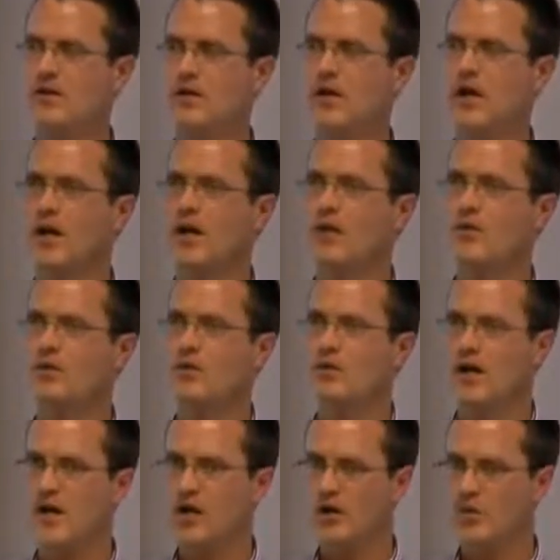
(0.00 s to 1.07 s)
okay,
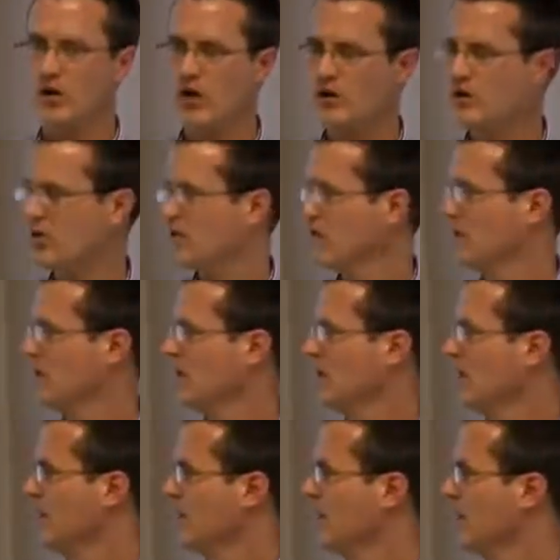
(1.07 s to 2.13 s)
without a box,
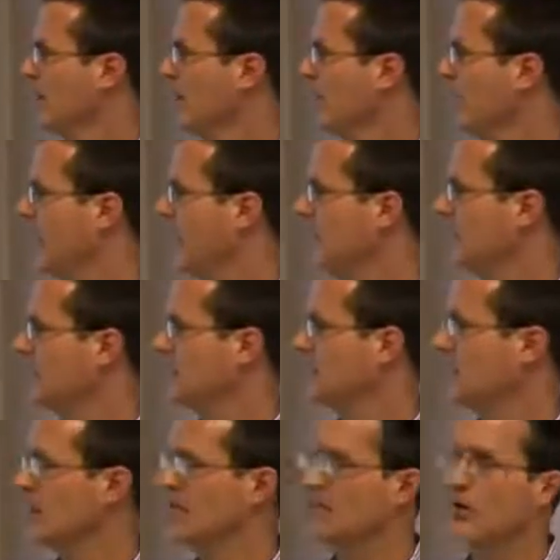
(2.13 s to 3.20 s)
and
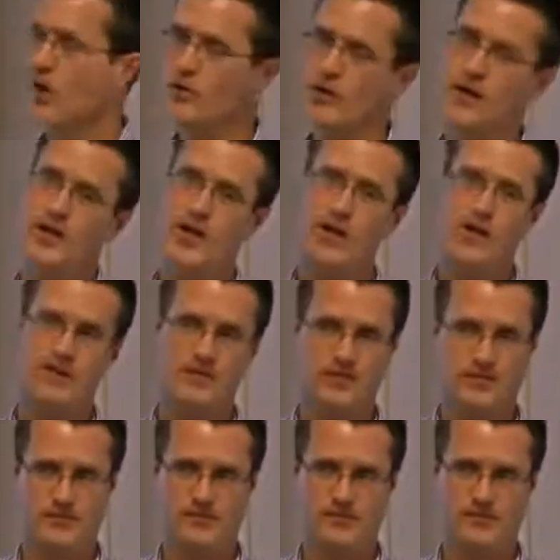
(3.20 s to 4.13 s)
it broke again.